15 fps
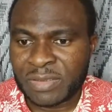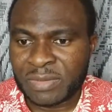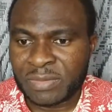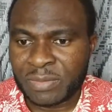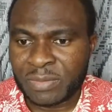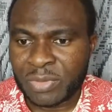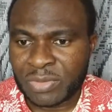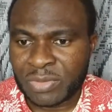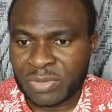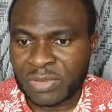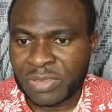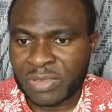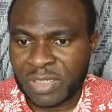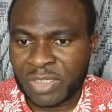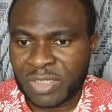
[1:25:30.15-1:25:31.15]
But in
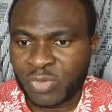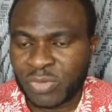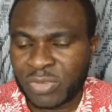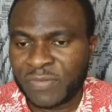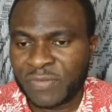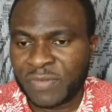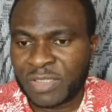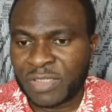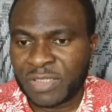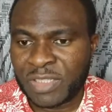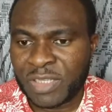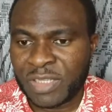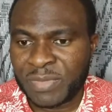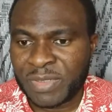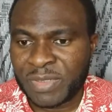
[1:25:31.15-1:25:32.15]
case we didn't finish in
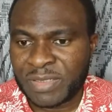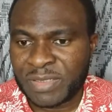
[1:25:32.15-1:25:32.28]
10 minutes